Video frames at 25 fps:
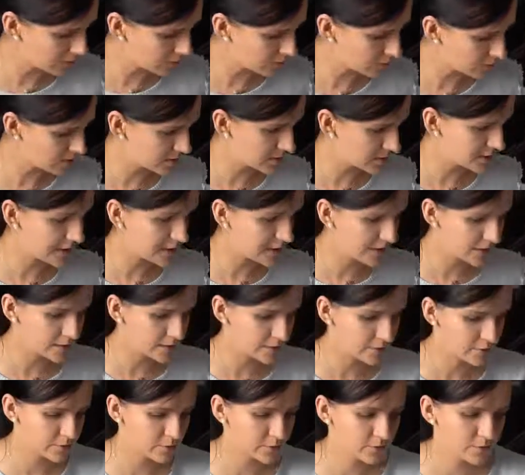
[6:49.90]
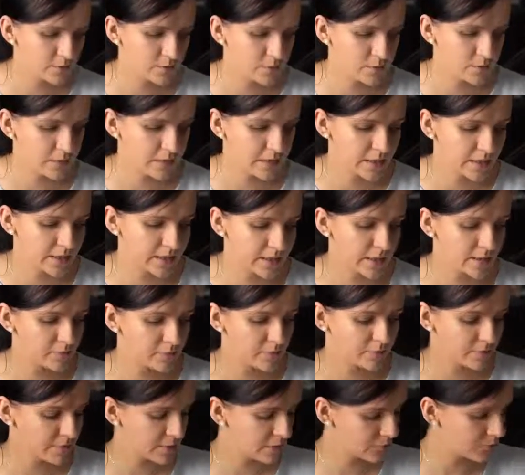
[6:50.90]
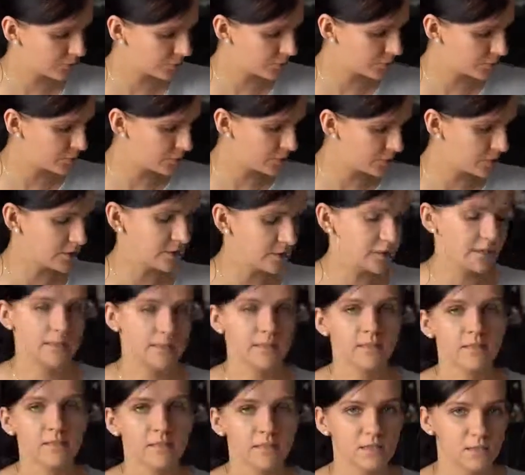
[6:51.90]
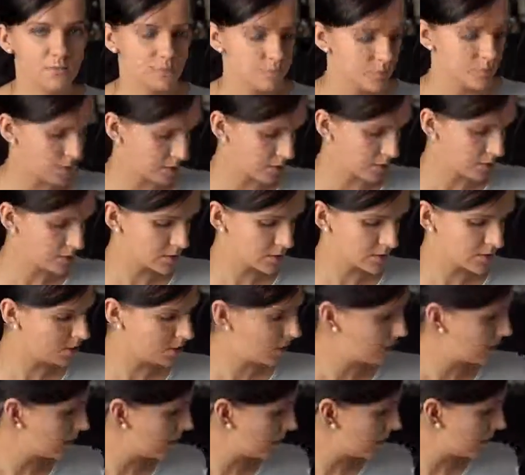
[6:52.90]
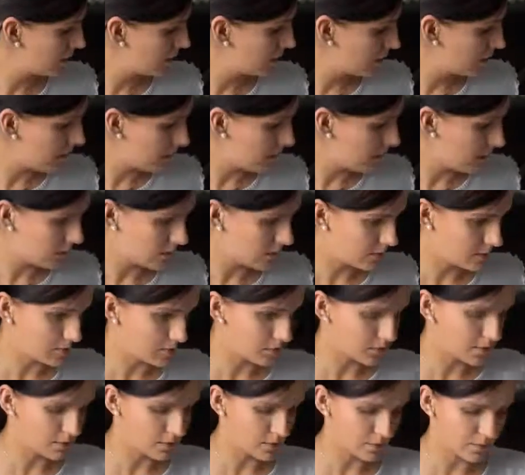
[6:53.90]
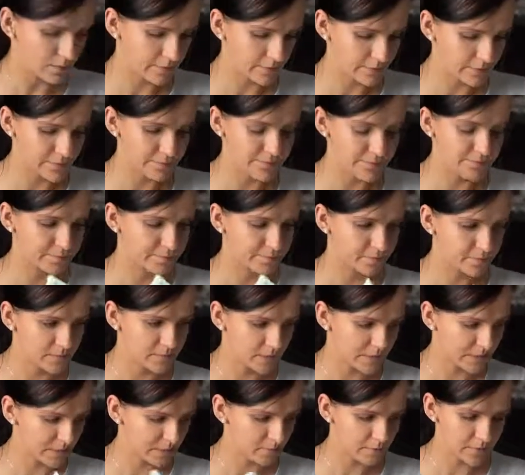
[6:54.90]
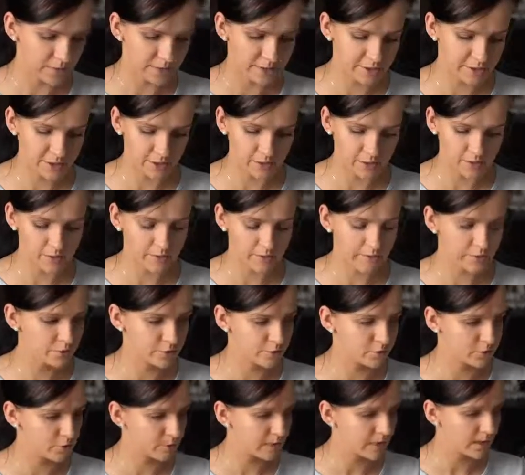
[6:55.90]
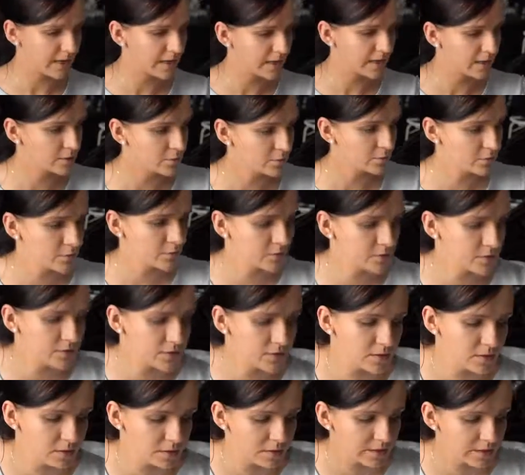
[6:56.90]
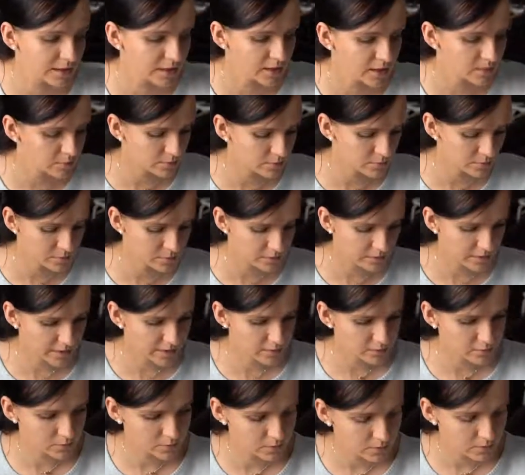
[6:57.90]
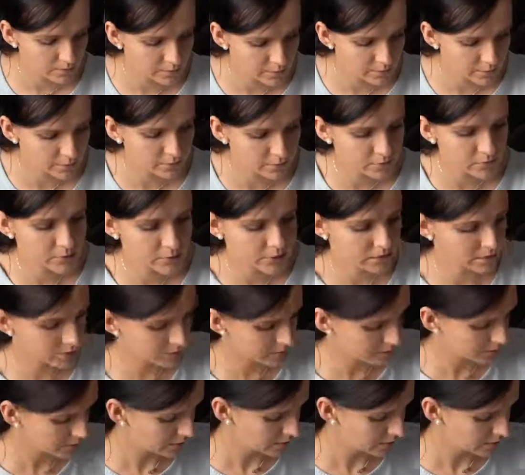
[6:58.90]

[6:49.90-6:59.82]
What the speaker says: I was saying, you get everything what you need in this box. The machine that you plug, of course, the cables, right, whatever you need,